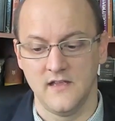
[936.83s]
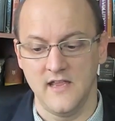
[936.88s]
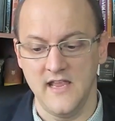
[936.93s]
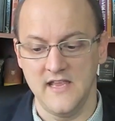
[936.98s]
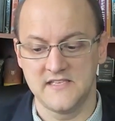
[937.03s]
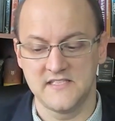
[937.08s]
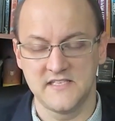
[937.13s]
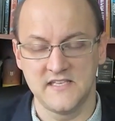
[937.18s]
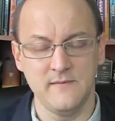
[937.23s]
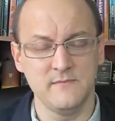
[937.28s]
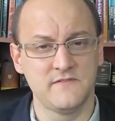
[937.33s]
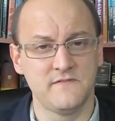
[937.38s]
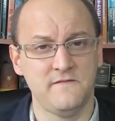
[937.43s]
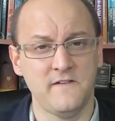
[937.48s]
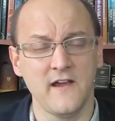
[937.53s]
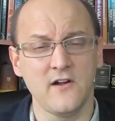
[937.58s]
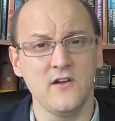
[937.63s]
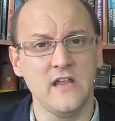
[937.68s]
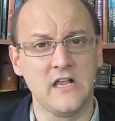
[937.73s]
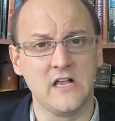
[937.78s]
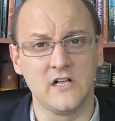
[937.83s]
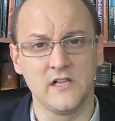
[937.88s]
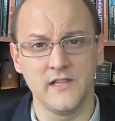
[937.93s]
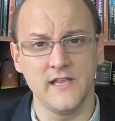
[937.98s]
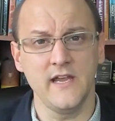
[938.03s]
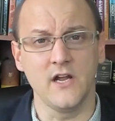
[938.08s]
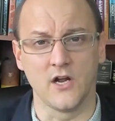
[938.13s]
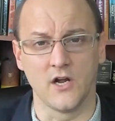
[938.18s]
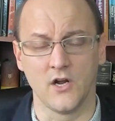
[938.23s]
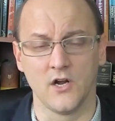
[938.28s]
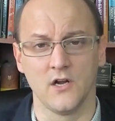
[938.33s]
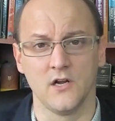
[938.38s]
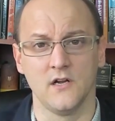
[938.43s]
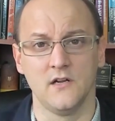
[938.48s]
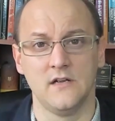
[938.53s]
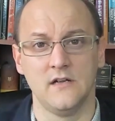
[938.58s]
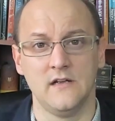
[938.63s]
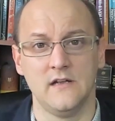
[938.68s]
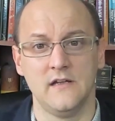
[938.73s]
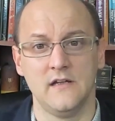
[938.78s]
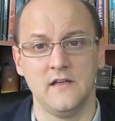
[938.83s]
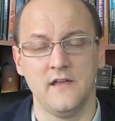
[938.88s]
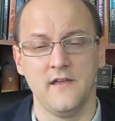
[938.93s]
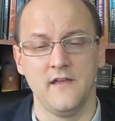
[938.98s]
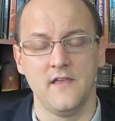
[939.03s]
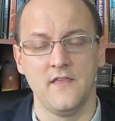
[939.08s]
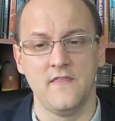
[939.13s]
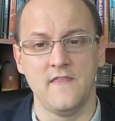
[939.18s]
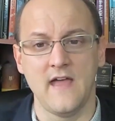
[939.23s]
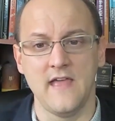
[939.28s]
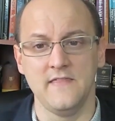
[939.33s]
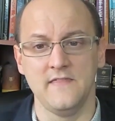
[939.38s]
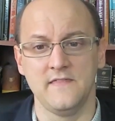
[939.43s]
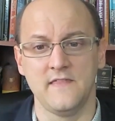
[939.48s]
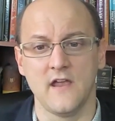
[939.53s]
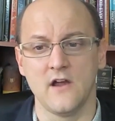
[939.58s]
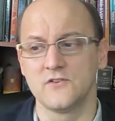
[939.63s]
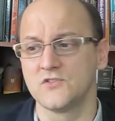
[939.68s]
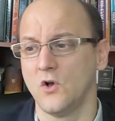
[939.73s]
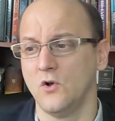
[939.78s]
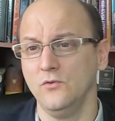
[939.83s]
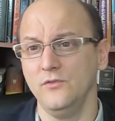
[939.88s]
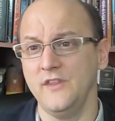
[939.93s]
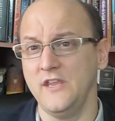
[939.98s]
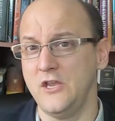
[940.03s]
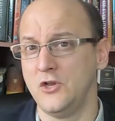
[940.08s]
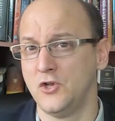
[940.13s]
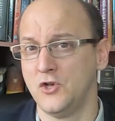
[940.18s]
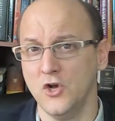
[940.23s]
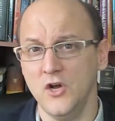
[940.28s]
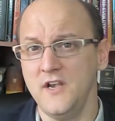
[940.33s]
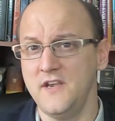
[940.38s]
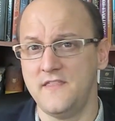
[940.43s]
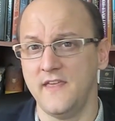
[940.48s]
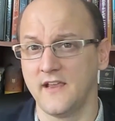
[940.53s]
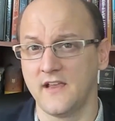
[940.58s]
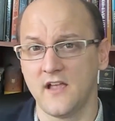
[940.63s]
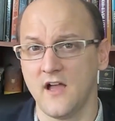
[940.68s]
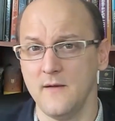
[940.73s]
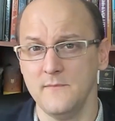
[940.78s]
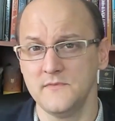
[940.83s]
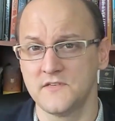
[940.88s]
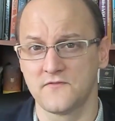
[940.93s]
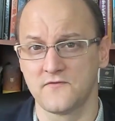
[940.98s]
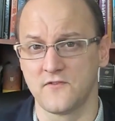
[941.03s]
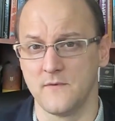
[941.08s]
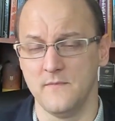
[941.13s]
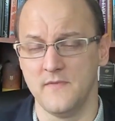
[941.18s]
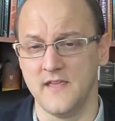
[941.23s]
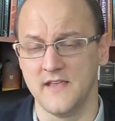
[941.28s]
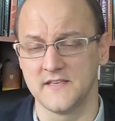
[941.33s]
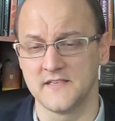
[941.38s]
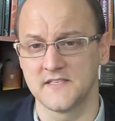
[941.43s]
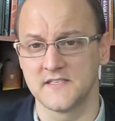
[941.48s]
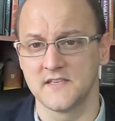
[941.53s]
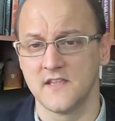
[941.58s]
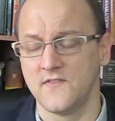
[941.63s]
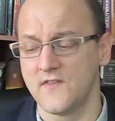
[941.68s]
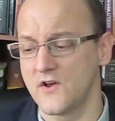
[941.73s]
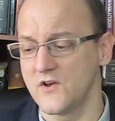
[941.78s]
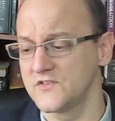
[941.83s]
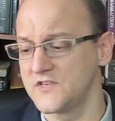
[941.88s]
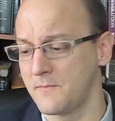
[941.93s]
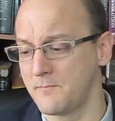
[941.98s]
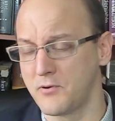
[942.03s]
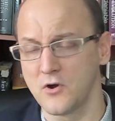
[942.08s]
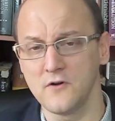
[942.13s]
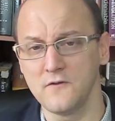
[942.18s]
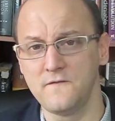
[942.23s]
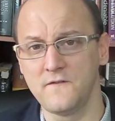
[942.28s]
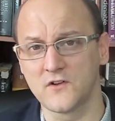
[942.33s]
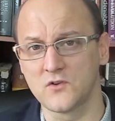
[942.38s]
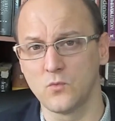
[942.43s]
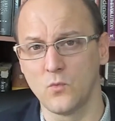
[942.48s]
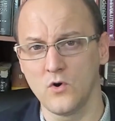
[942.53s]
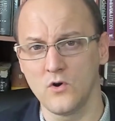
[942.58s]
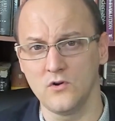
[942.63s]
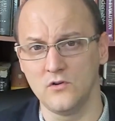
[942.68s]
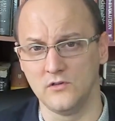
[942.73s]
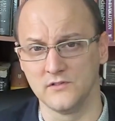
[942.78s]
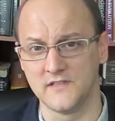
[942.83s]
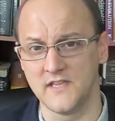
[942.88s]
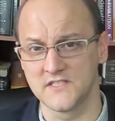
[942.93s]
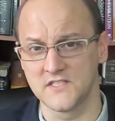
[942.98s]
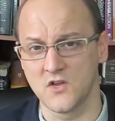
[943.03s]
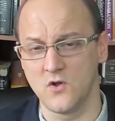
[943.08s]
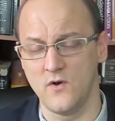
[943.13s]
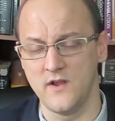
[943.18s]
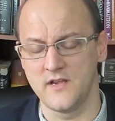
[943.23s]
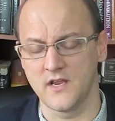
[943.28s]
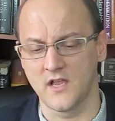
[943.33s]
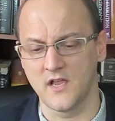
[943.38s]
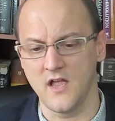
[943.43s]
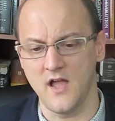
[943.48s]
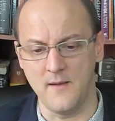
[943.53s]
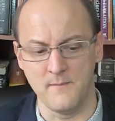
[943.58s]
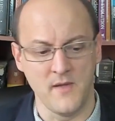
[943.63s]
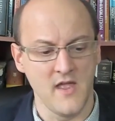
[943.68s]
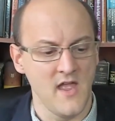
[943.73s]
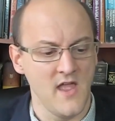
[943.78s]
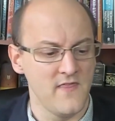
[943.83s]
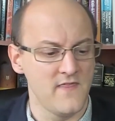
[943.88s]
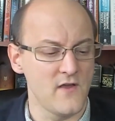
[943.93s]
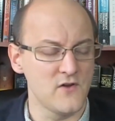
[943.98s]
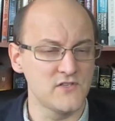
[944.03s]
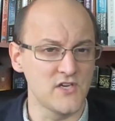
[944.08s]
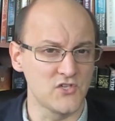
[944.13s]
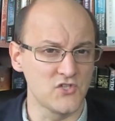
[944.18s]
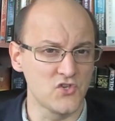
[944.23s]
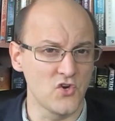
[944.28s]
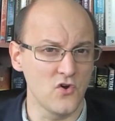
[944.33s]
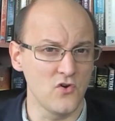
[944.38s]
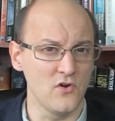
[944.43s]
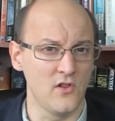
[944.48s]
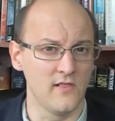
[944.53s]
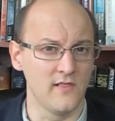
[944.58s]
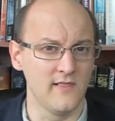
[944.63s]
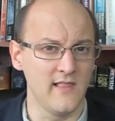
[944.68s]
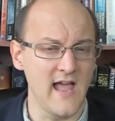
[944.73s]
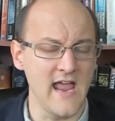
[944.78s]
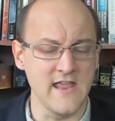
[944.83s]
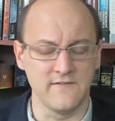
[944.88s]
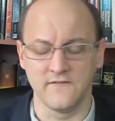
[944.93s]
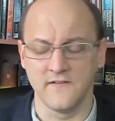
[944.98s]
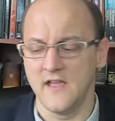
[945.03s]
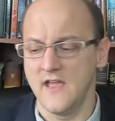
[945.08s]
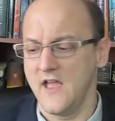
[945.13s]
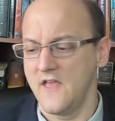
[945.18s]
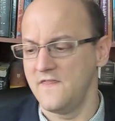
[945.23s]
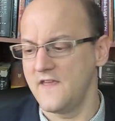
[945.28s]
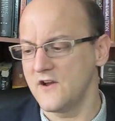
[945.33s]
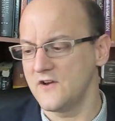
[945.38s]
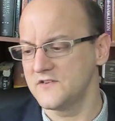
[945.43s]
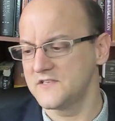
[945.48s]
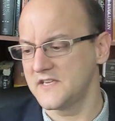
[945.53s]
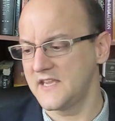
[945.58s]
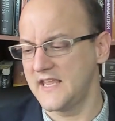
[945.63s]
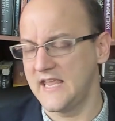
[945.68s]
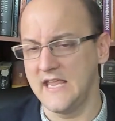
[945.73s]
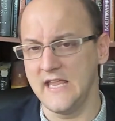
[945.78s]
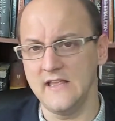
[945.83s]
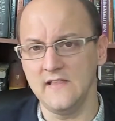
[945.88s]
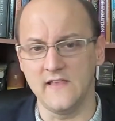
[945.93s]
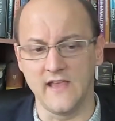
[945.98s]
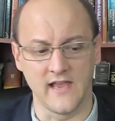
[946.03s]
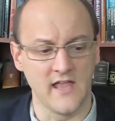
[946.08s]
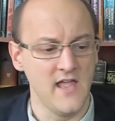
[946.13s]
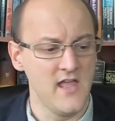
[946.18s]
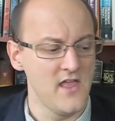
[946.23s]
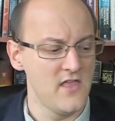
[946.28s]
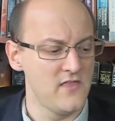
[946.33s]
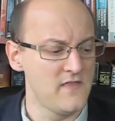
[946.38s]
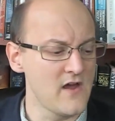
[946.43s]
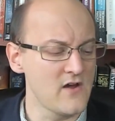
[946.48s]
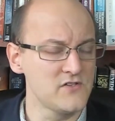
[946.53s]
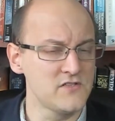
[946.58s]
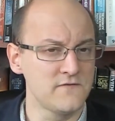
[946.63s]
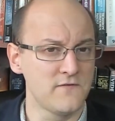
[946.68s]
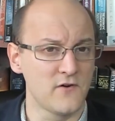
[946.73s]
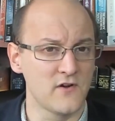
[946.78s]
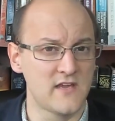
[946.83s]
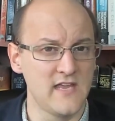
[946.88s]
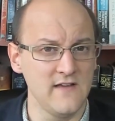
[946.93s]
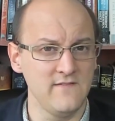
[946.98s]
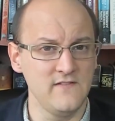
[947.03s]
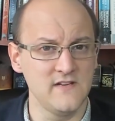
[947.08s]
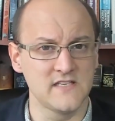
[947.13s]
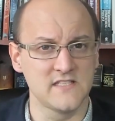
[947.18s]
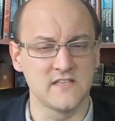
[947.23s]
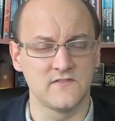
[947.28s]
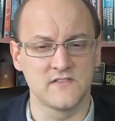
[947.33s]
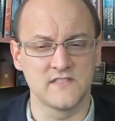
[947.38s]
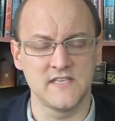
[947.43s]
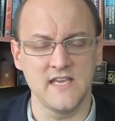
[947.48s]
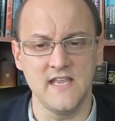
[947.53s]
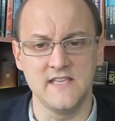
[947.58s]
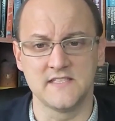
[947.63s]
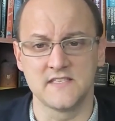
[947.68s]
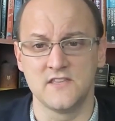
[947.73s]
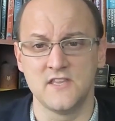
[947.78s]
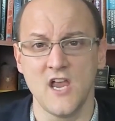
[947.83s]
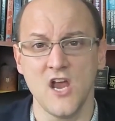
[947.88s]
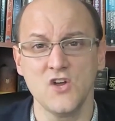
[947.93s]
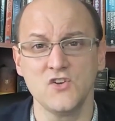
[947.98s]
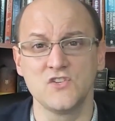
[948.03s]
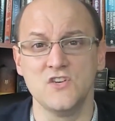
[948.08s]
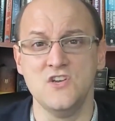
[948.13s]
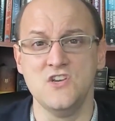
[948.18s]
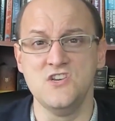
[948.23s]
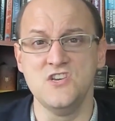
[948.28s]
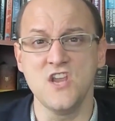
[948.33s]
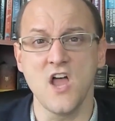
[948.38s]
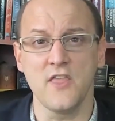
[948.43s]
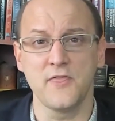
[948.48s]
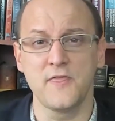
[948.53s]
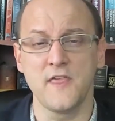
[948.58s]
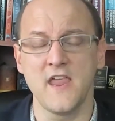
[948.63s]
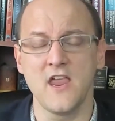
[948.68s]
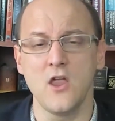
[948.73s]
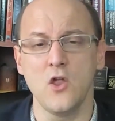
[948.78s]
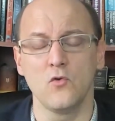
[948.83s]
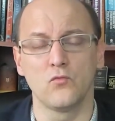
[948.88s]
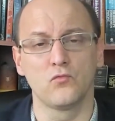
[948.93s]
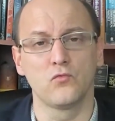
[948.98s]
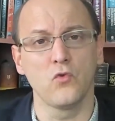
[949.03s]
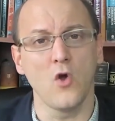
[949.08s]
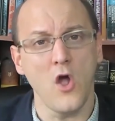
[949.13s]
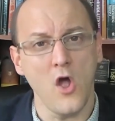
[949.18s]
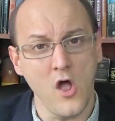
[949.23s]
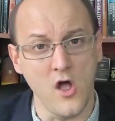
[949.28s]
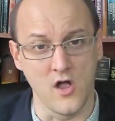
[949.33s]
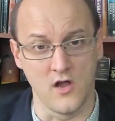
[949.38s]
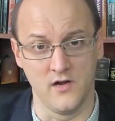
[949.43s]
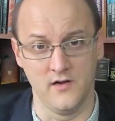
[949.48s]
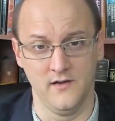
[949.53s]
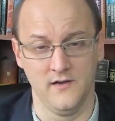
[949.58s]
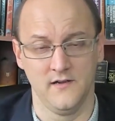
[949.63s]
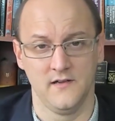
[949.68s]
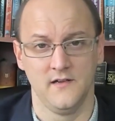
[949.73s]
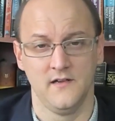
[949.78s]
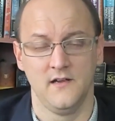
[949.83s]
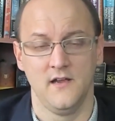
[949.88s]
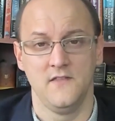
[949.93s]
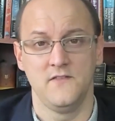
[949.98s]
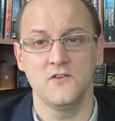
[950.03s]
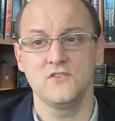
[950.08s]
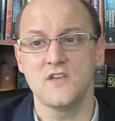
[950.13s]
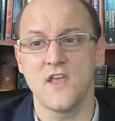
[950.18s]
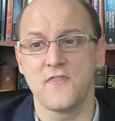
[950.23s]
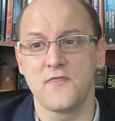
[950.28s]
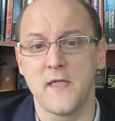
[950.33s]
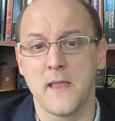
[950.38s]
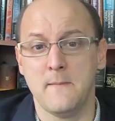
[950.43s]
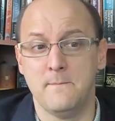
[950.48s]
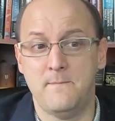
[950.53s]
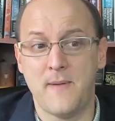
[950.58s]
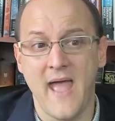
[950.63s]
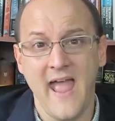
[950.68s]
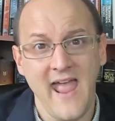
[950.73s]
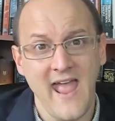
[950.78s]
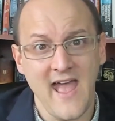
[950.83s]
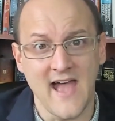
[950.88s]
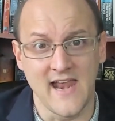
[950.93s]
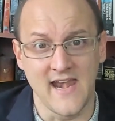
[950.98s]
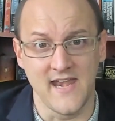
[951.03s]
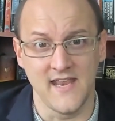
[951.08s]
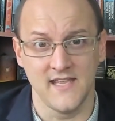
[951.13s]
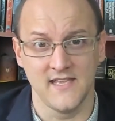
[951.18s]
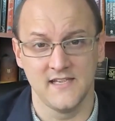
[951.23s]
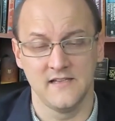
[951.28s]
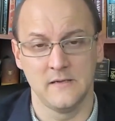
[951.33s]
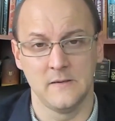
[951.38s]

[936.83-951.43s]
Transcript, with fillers: It seems very clear that there's only good that comes from this. There's a perfect world that's going to come. There's eternal life. There's healing. There's forgiveness of sins. There's nothing wrong. There's nothing bad.